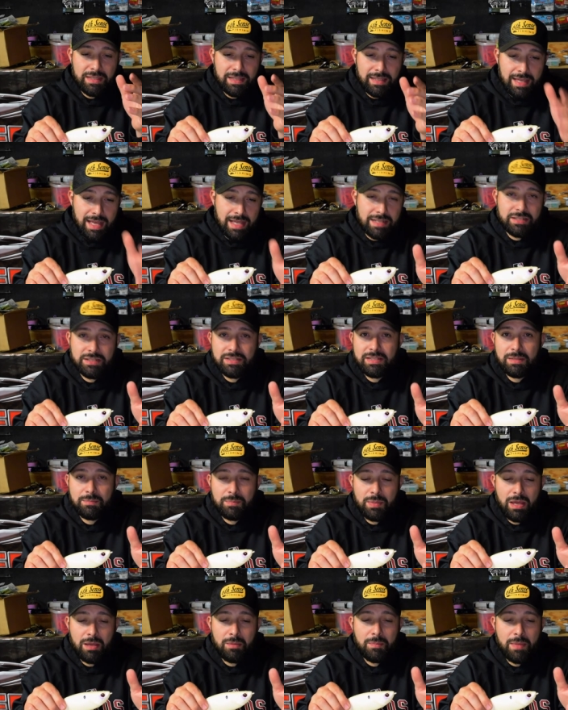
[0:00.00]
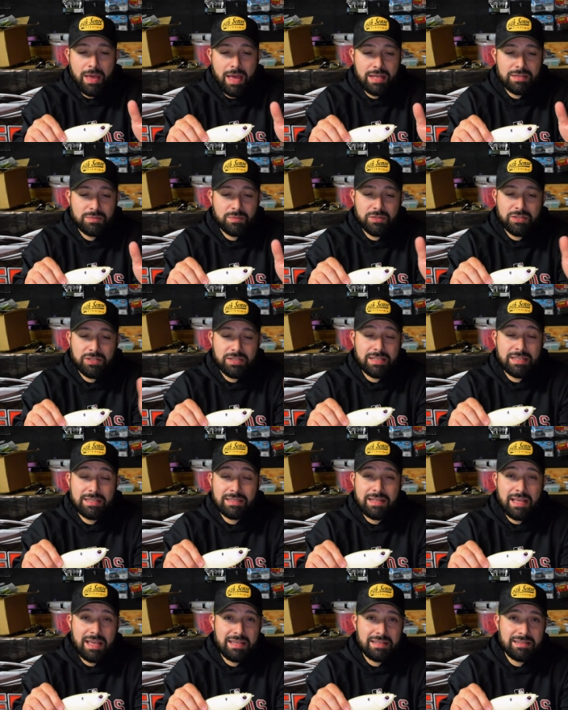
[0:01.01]
Got your 10 pound bass, which these
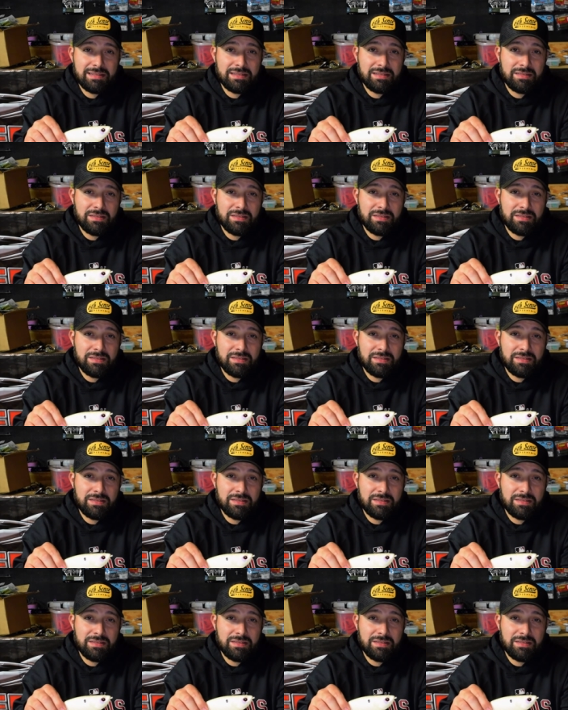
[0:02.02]
days,